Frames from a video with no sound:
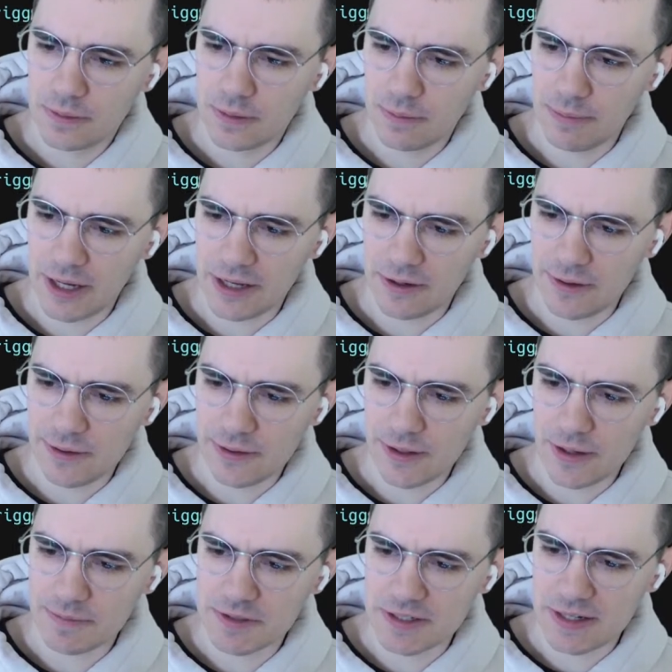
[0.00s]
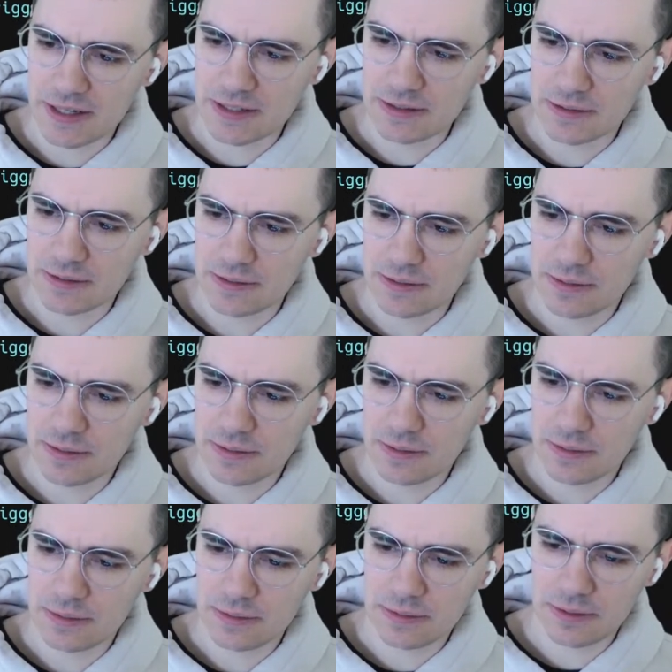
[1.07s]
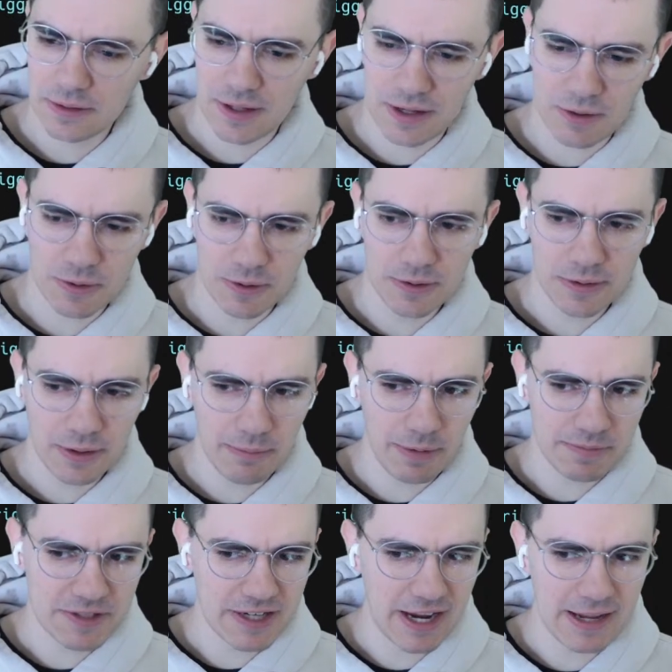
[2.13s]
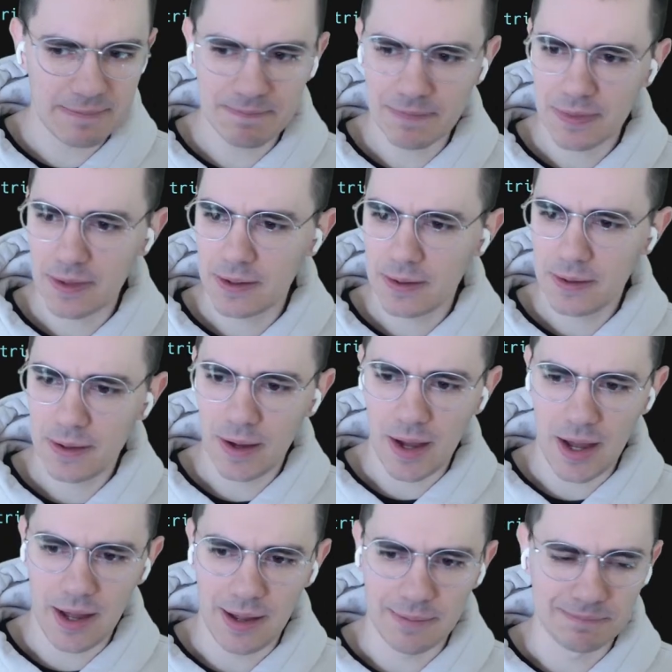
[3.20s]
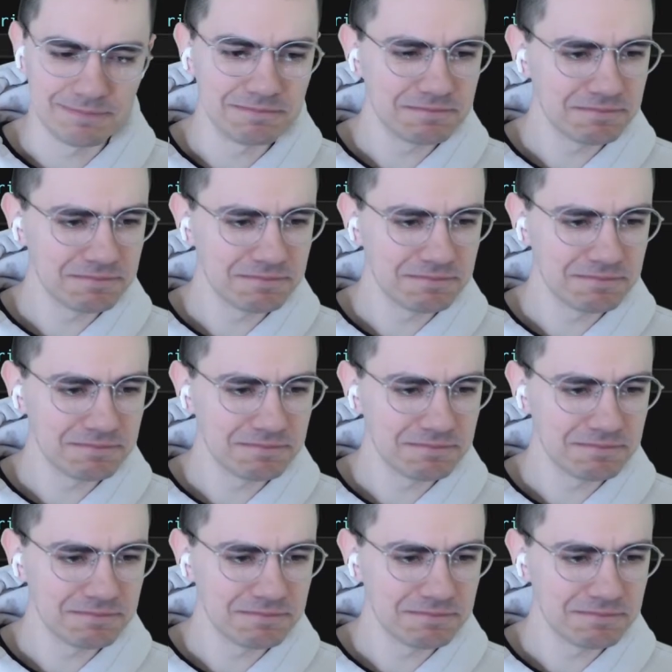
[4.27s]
I all up to date? Okay, cool. I'm up to date. Okay,